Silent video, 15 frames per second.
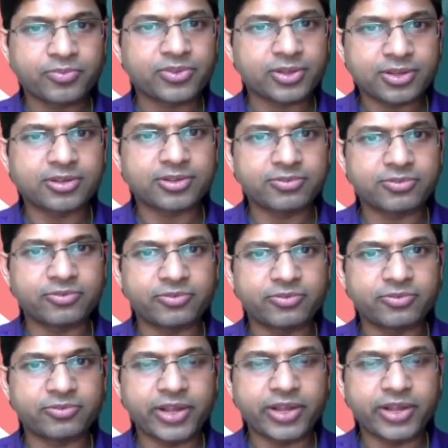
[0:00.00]
very
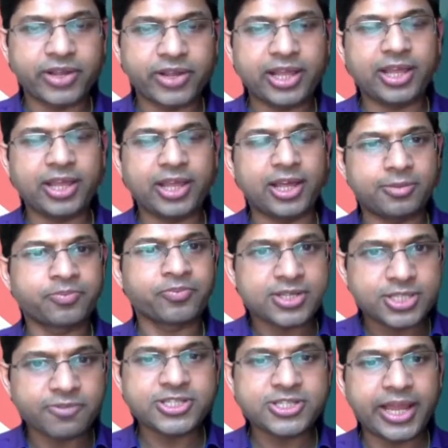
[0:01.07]
sophisticated
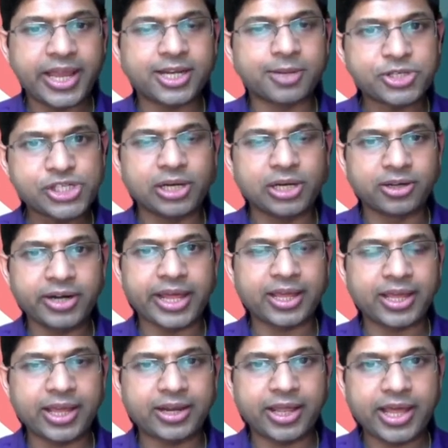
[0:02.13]
machine learning and
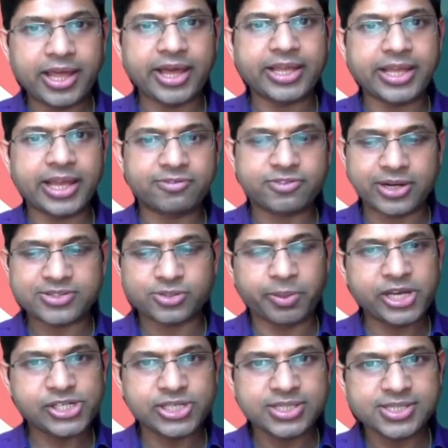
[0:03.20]
AI kind of
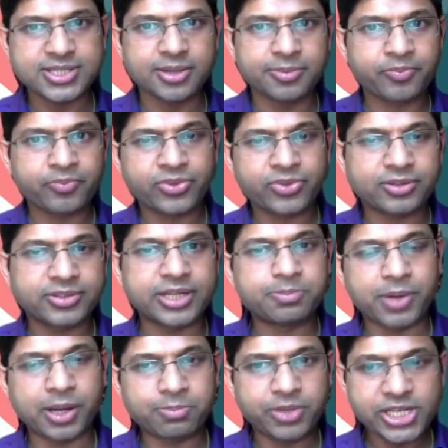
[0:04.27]
transformations, then
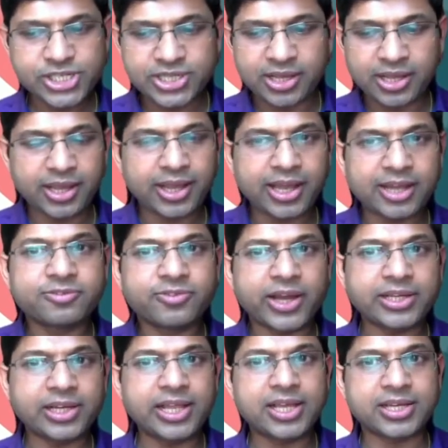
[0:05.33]
published and
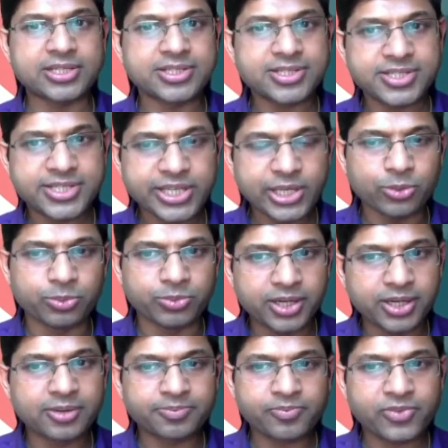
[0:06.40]
finally consumed
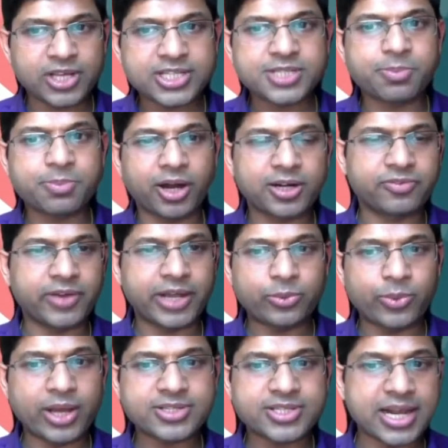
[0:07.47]
as part of
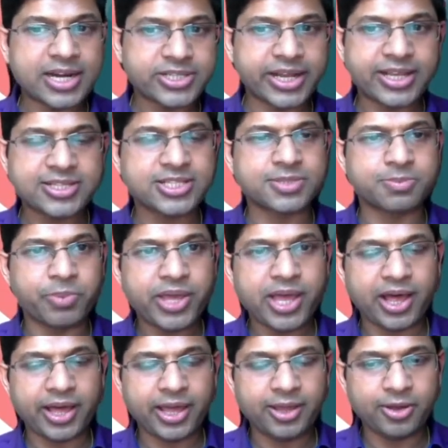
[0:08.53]
advanced analytics,
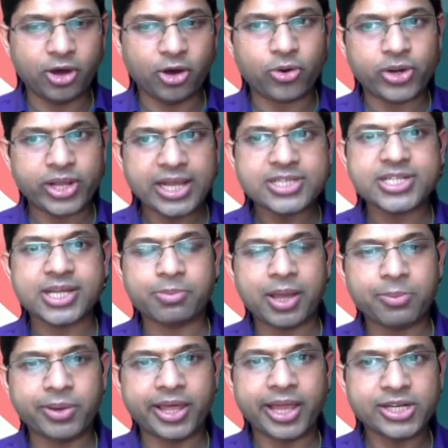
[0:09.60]
BI, or real-time
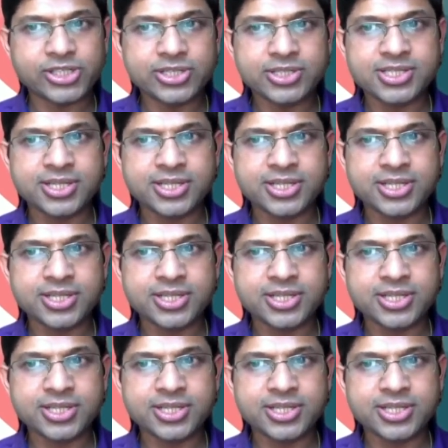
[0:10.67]
applications